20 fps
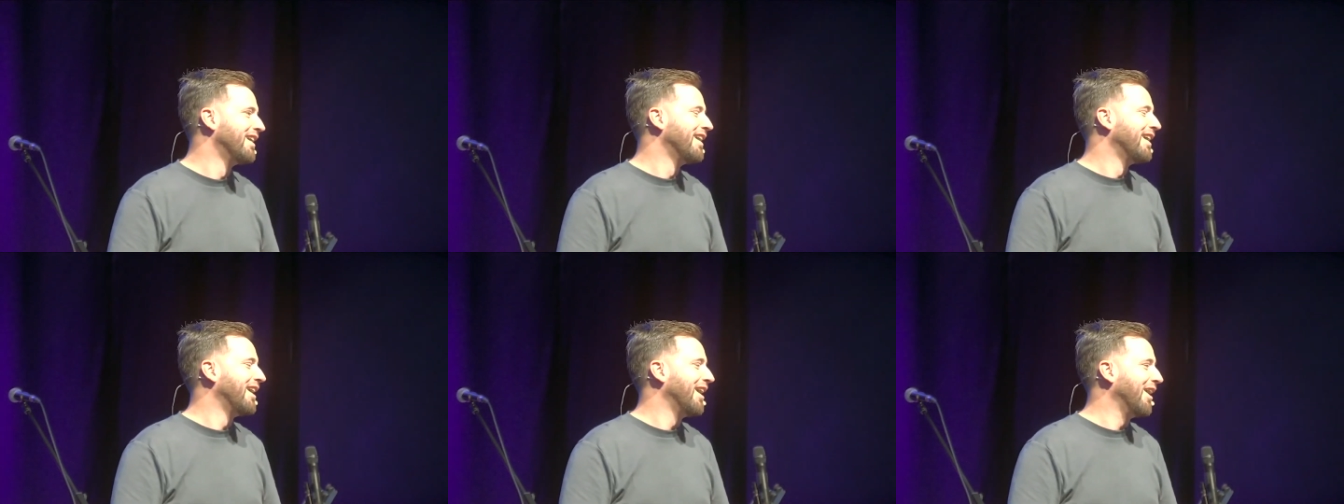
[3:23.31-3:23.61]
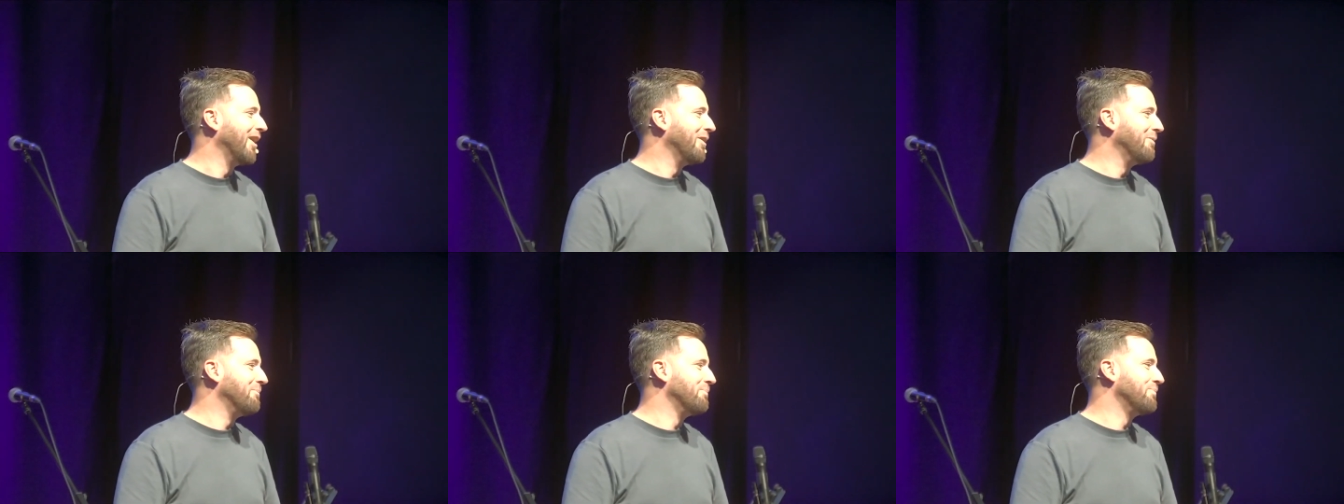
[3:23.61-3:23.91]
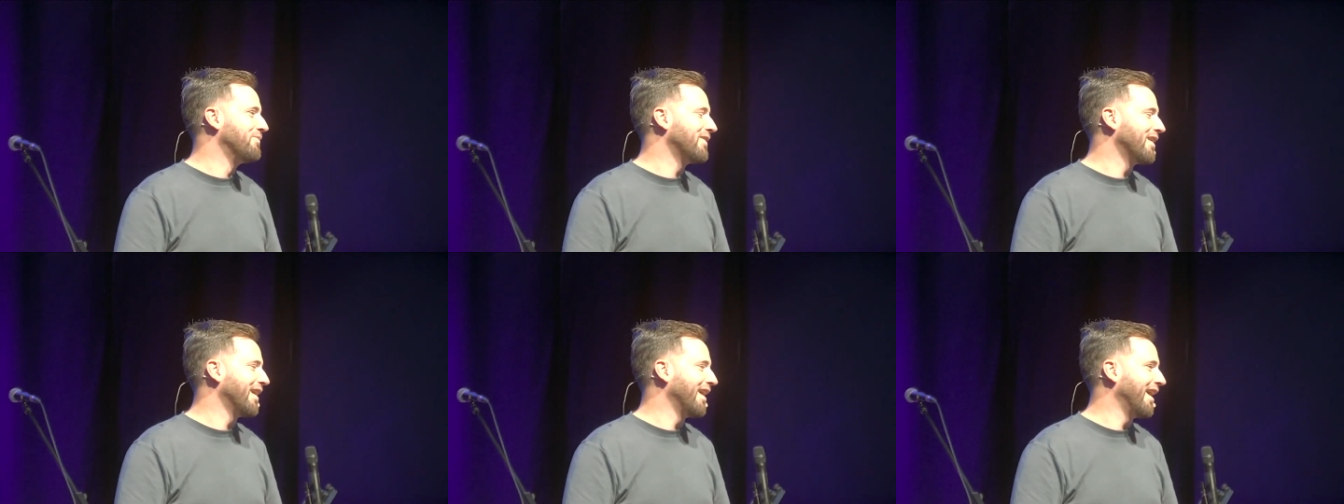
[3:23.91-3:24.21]

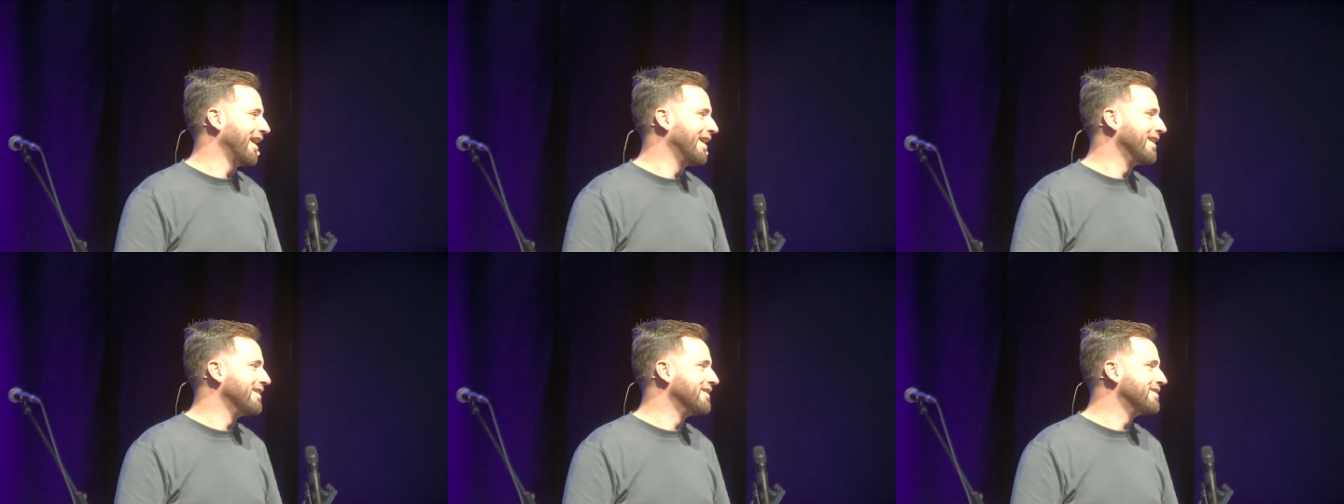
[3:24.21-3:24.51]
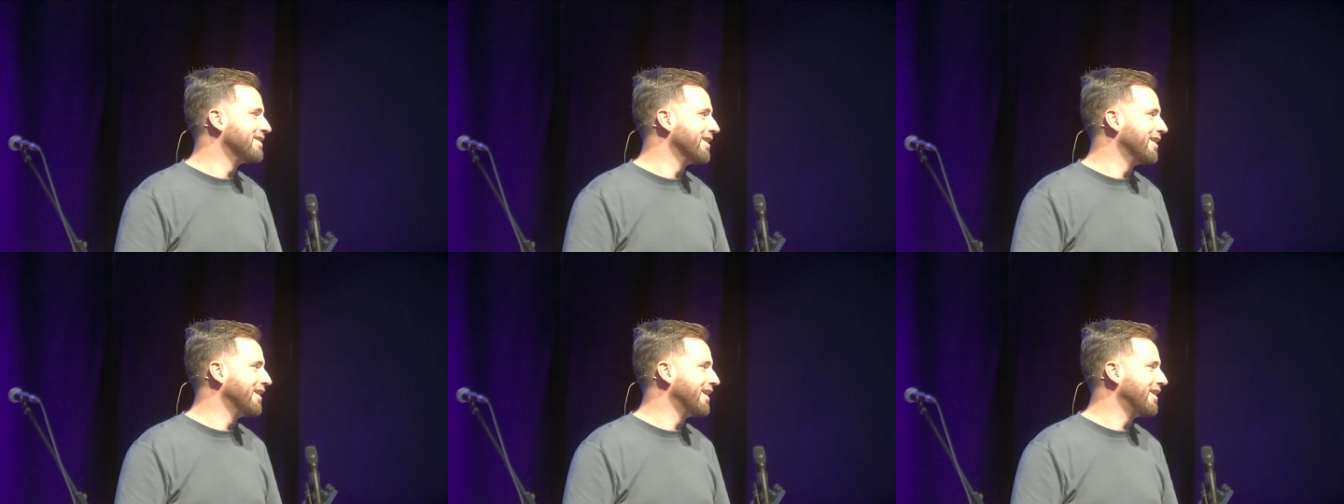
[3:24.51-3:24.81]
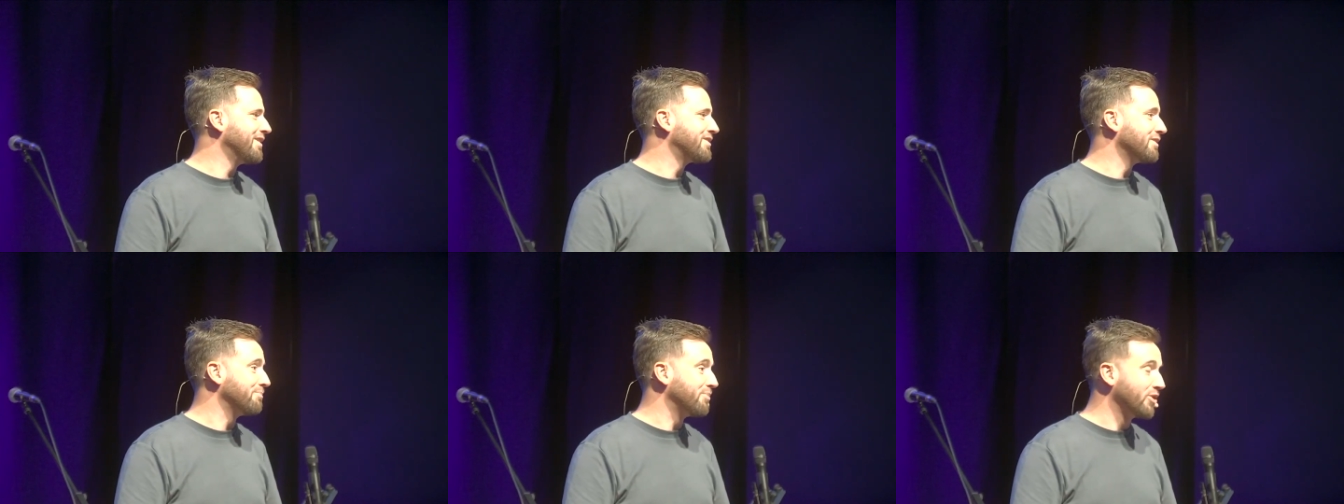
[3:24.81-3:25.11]
Um, and uh,
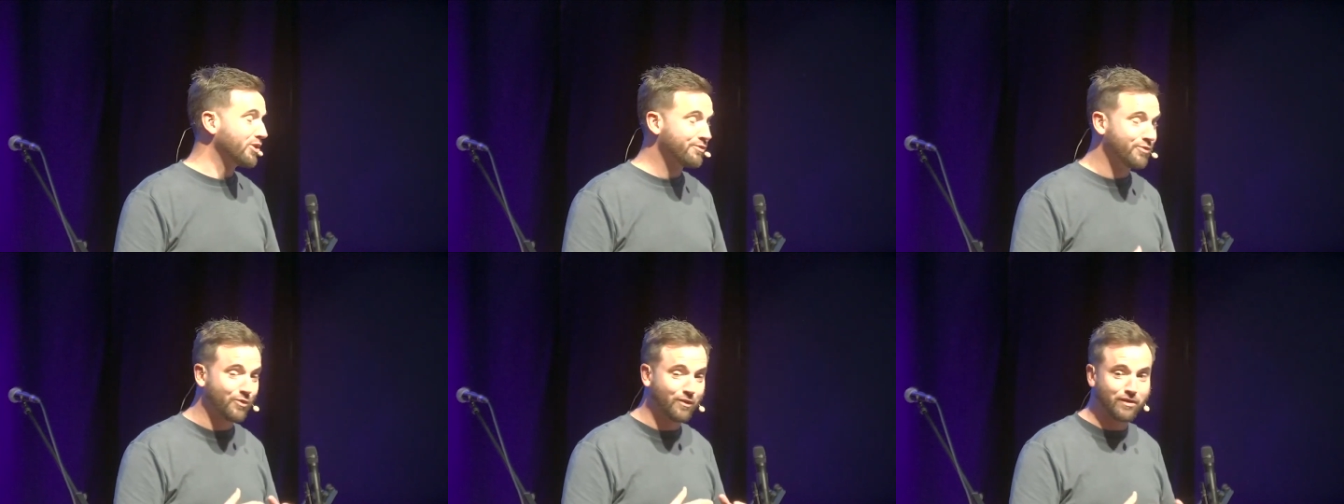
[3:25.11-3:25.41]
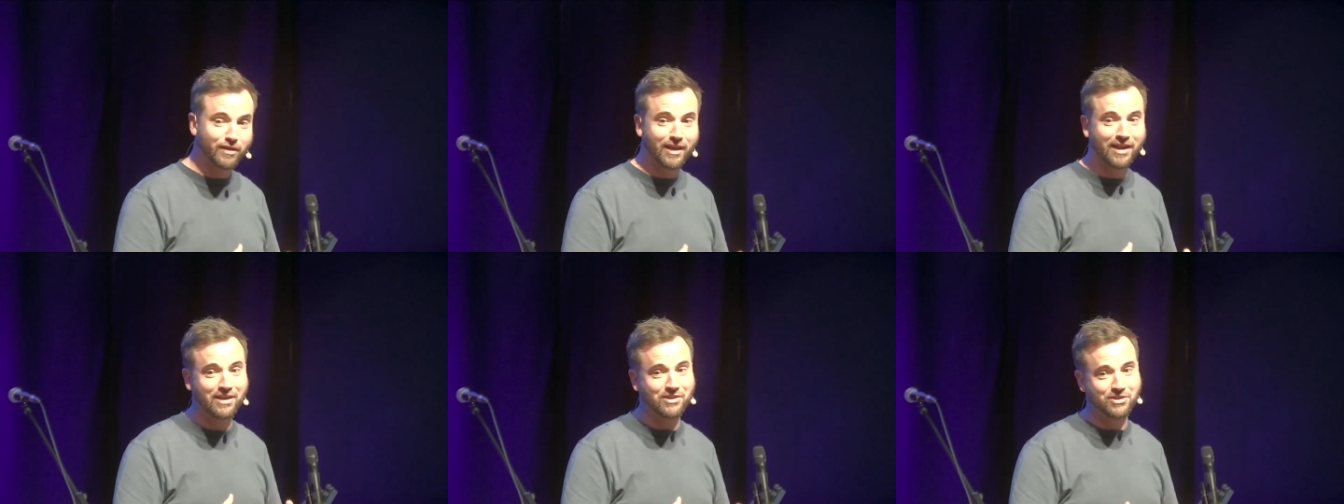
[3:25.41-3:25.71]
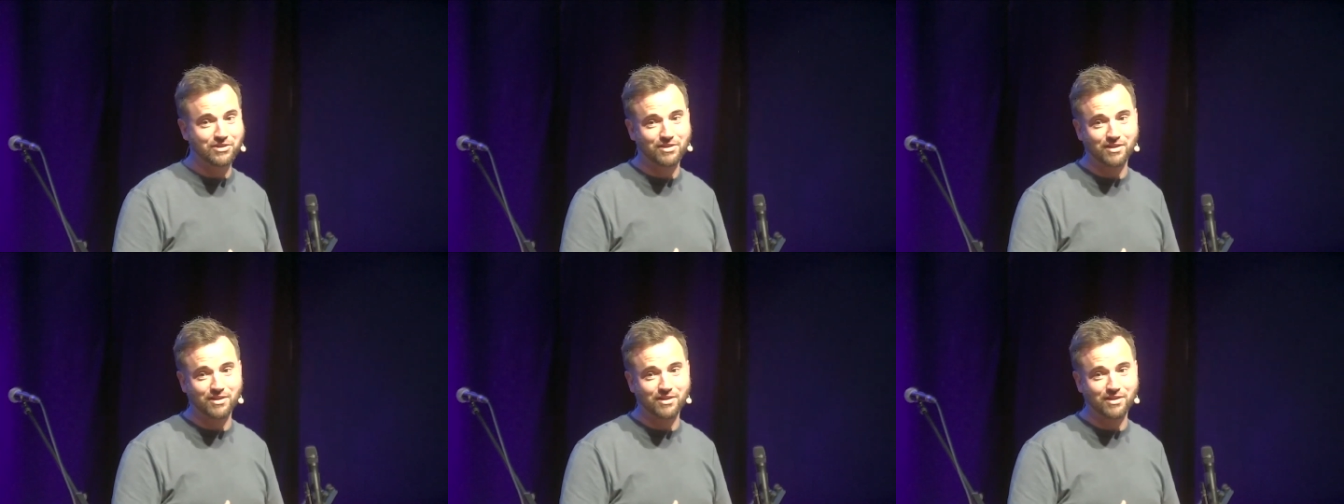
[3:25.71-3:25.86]
it's a beautiful thing just to